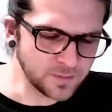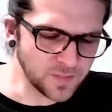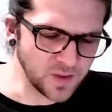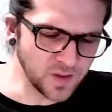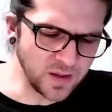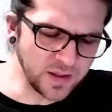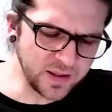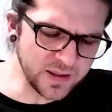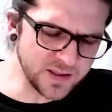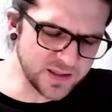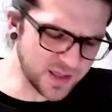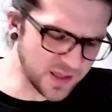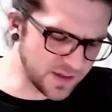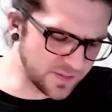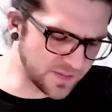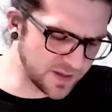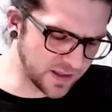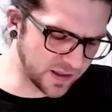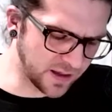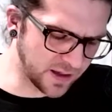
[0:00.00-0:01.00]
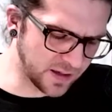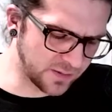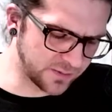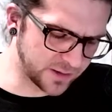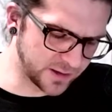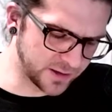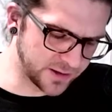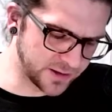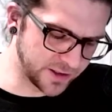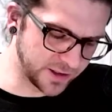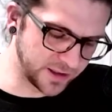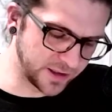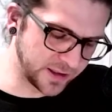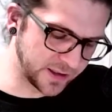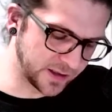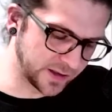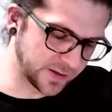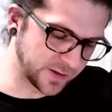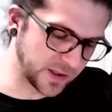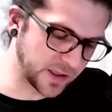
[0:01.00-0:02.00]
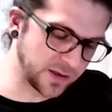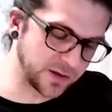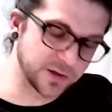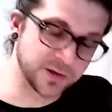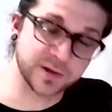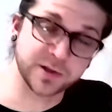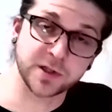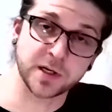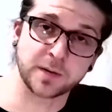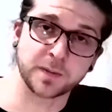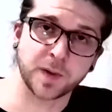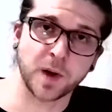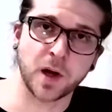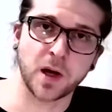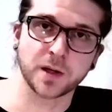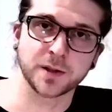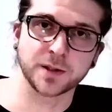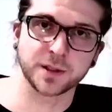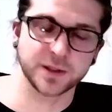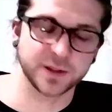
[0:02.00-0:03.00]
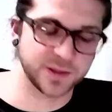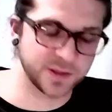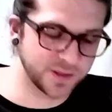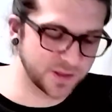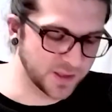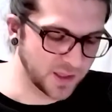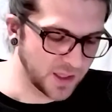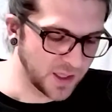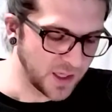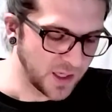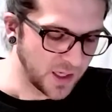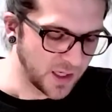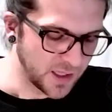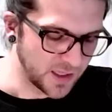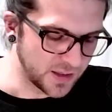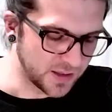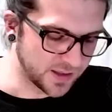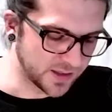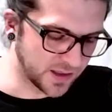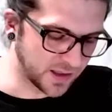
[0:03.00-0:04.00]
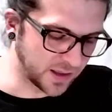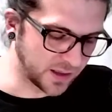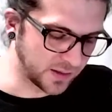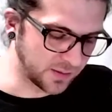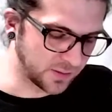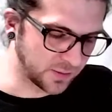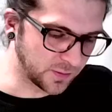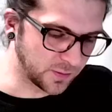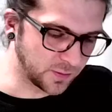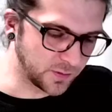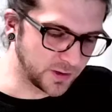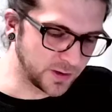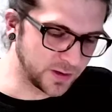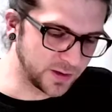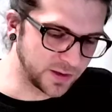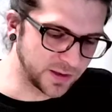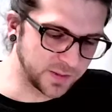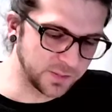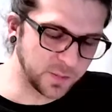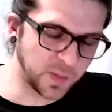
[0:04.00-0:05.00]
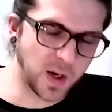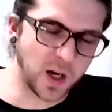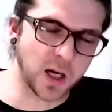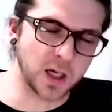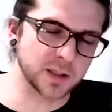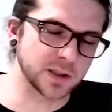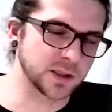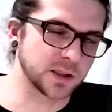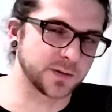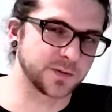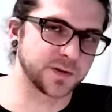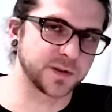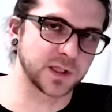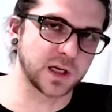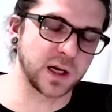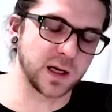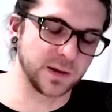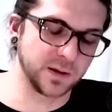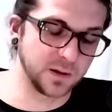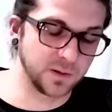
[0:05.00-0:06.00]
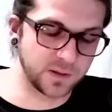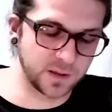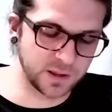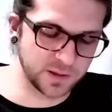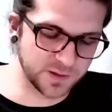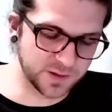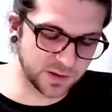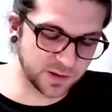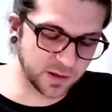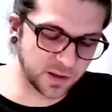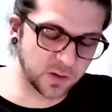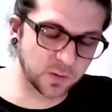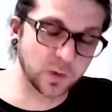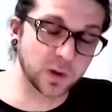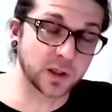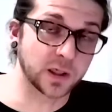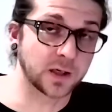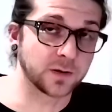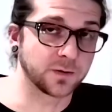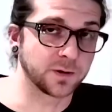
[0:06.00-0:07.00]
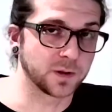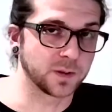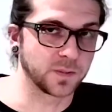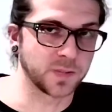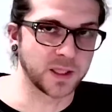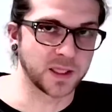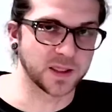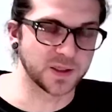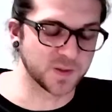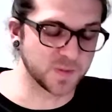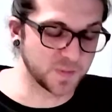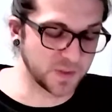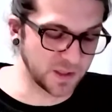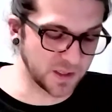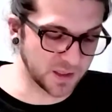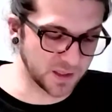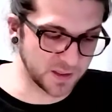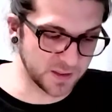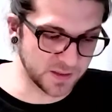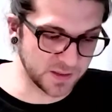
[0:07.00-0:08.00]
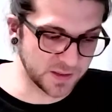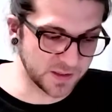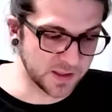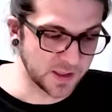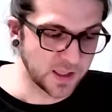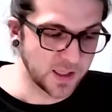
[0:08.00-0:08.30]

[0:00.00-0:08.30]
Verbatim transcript: anytime that kind of energy is in your subconscious, it's a really positive sign that things are going to work out for the best because